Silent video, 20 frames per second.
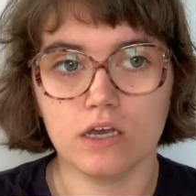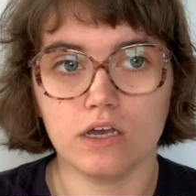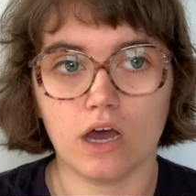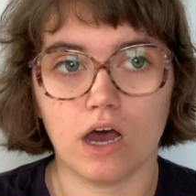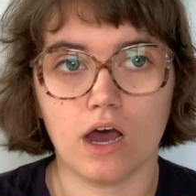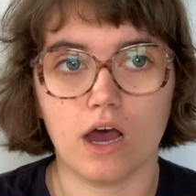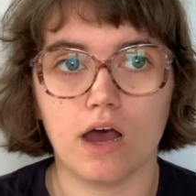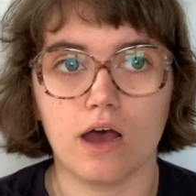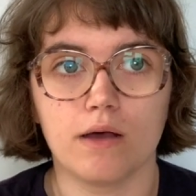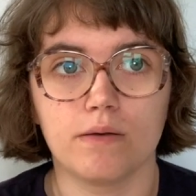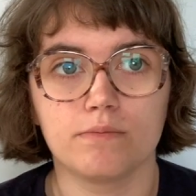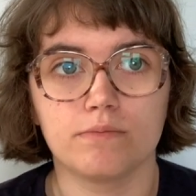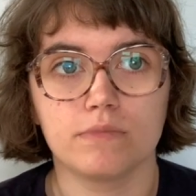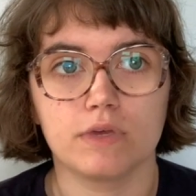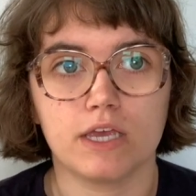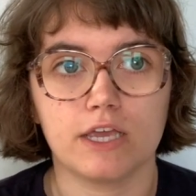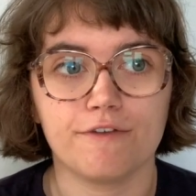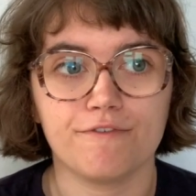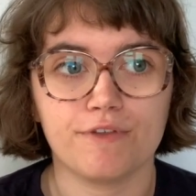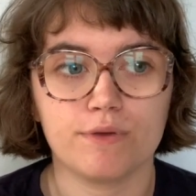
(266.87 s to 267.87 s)

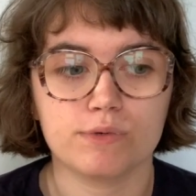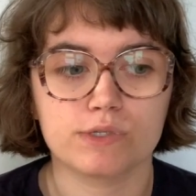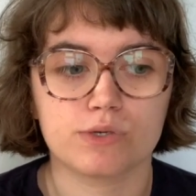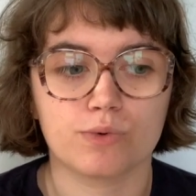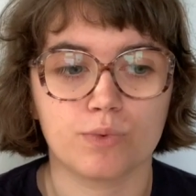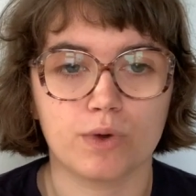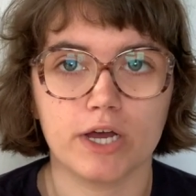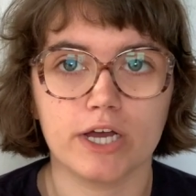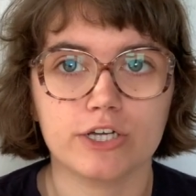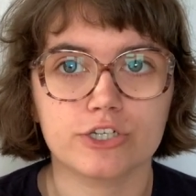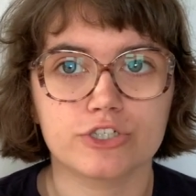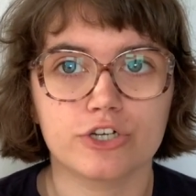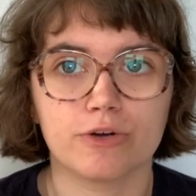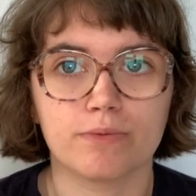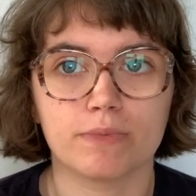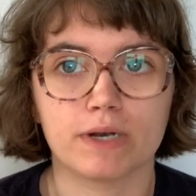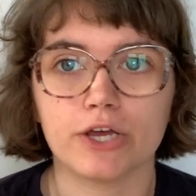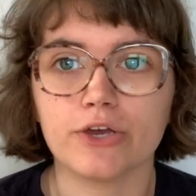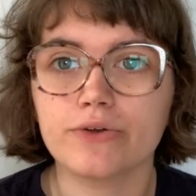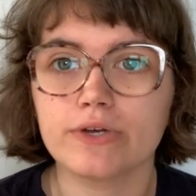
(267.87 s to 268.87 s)
Um, if there was a
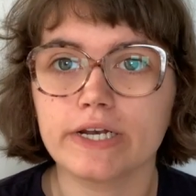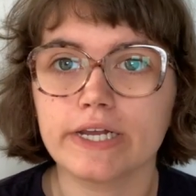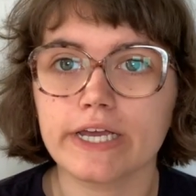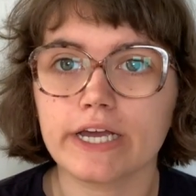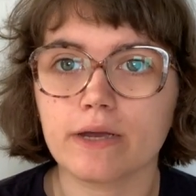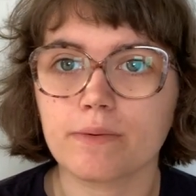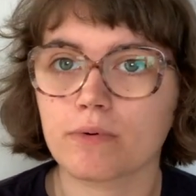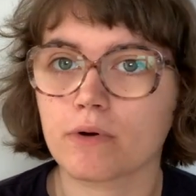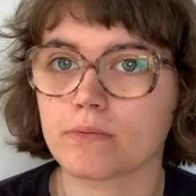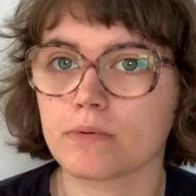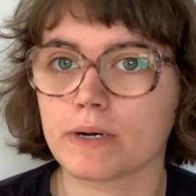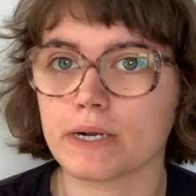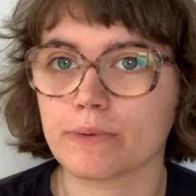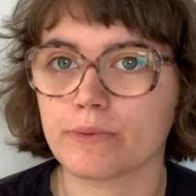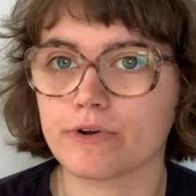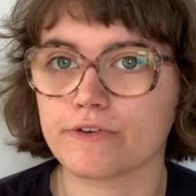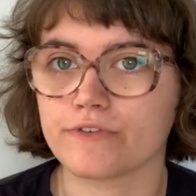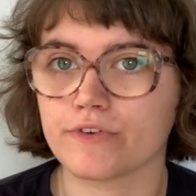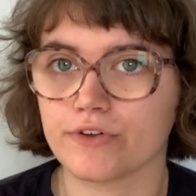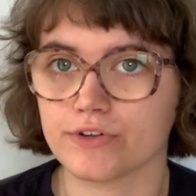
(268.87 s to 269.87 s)
workshop locally, I probably
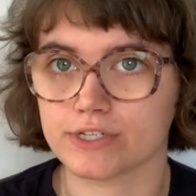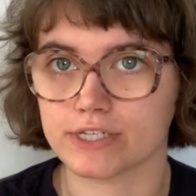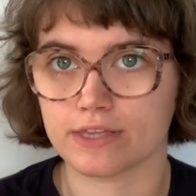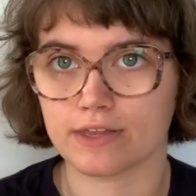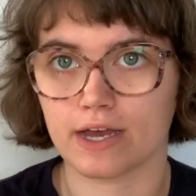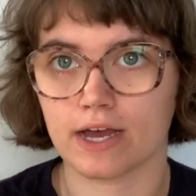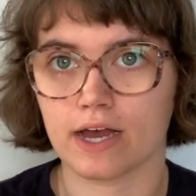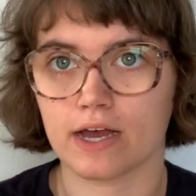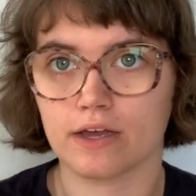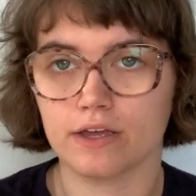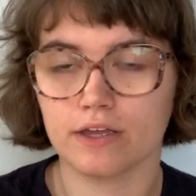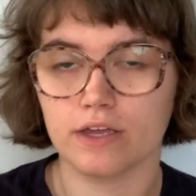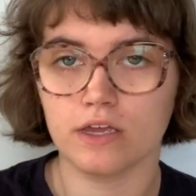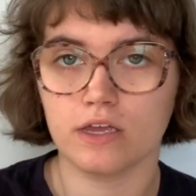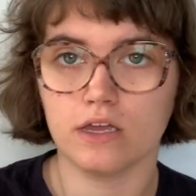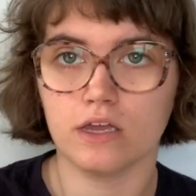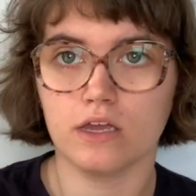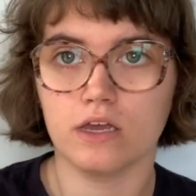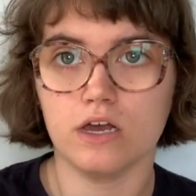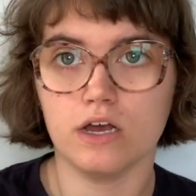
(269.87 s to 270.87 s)
would have gone to that
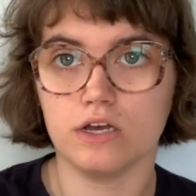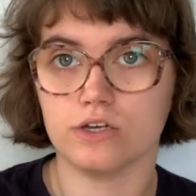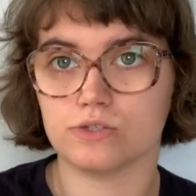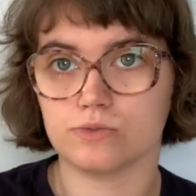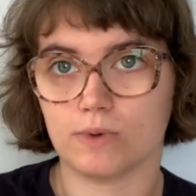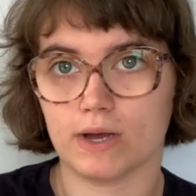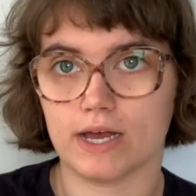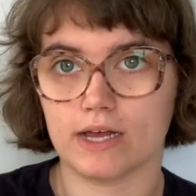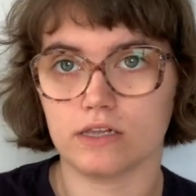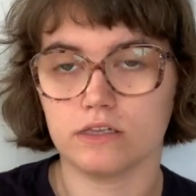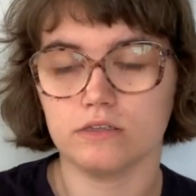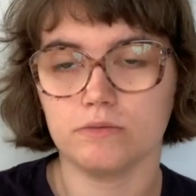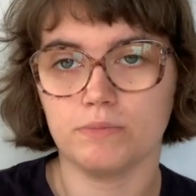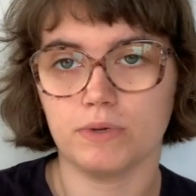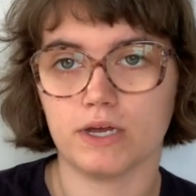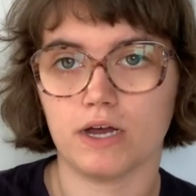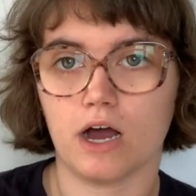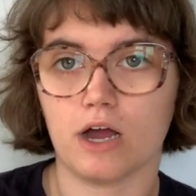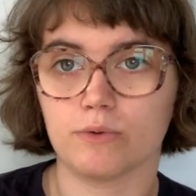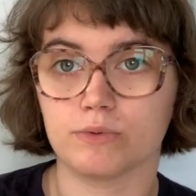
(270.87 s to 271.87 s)
as well,
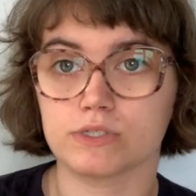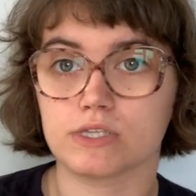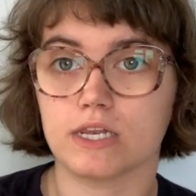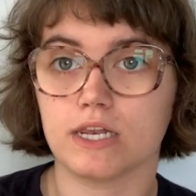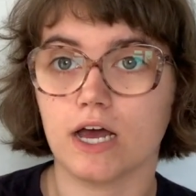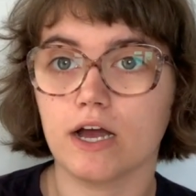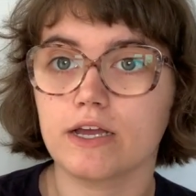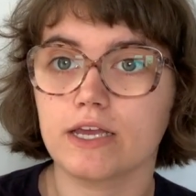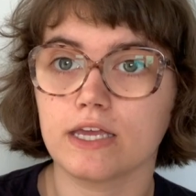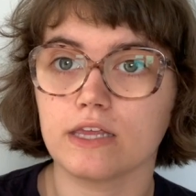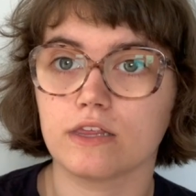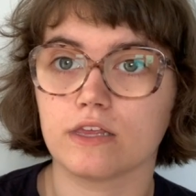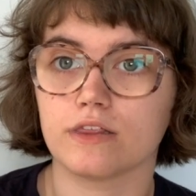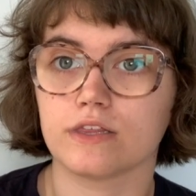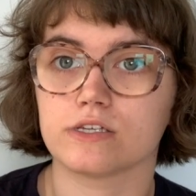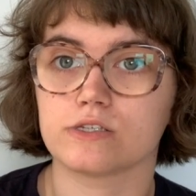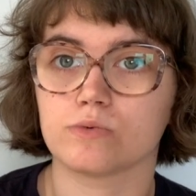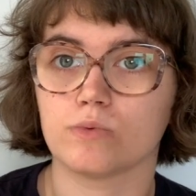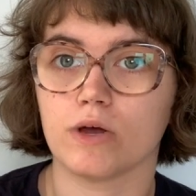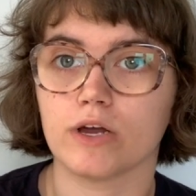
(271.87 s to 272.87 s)
but I was lucky that
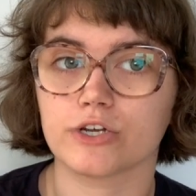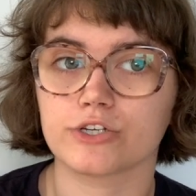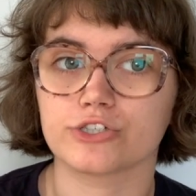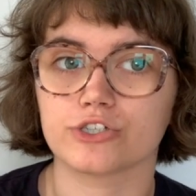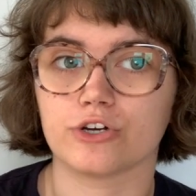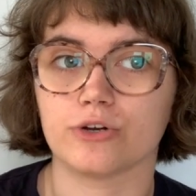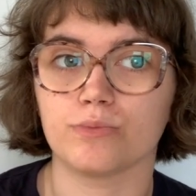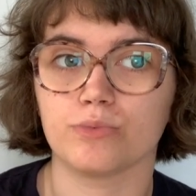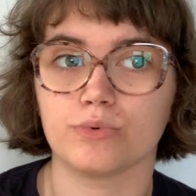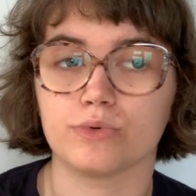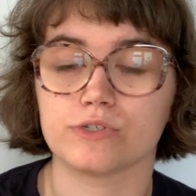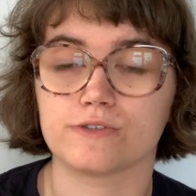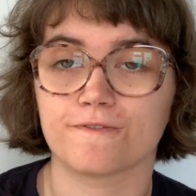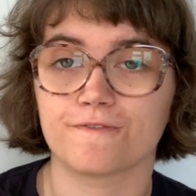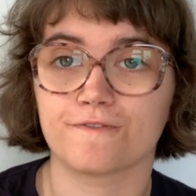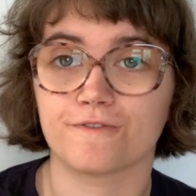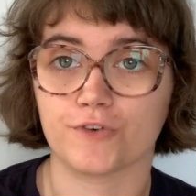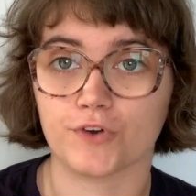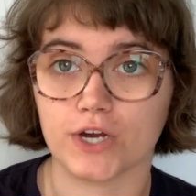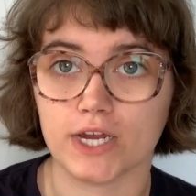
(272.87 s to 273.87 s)
this workshop was
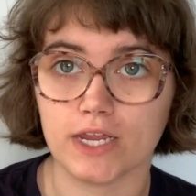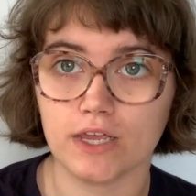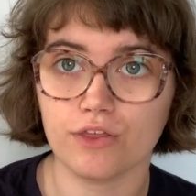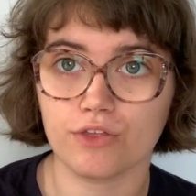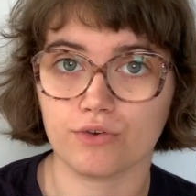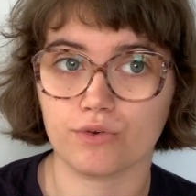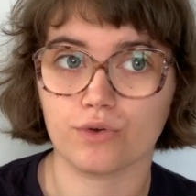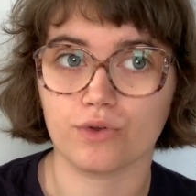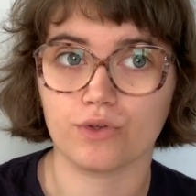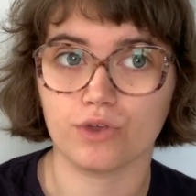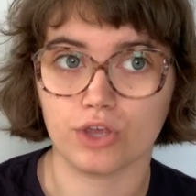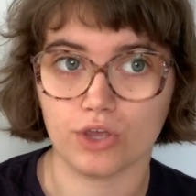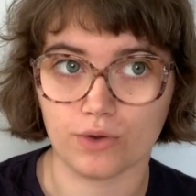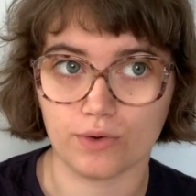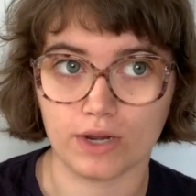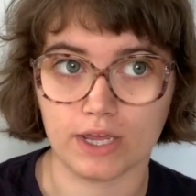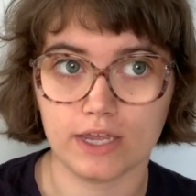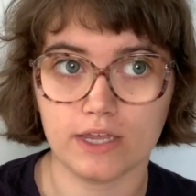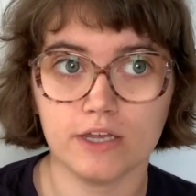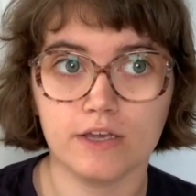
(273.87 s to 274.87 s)
free through
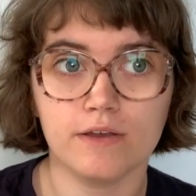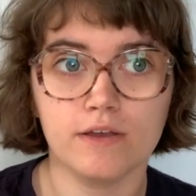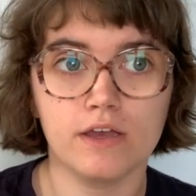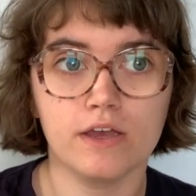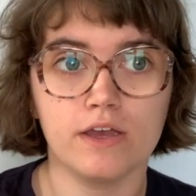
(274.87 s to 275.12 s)
uni.